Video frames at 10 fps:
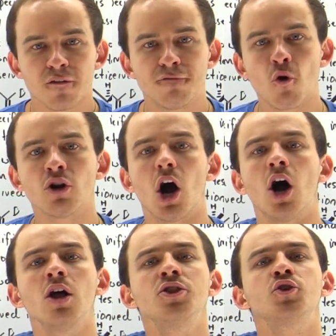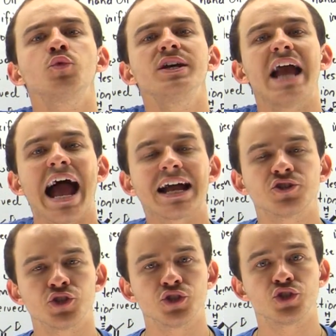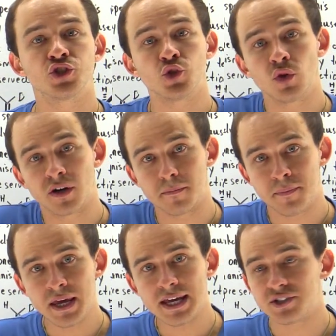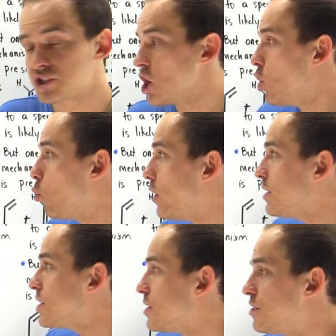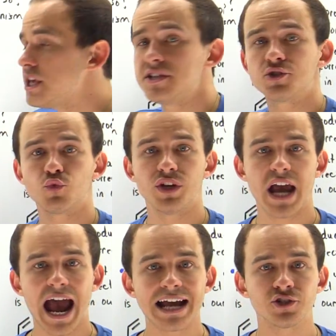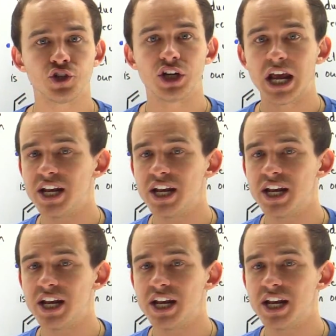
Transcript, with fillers: for other reactions to compete with this reaction.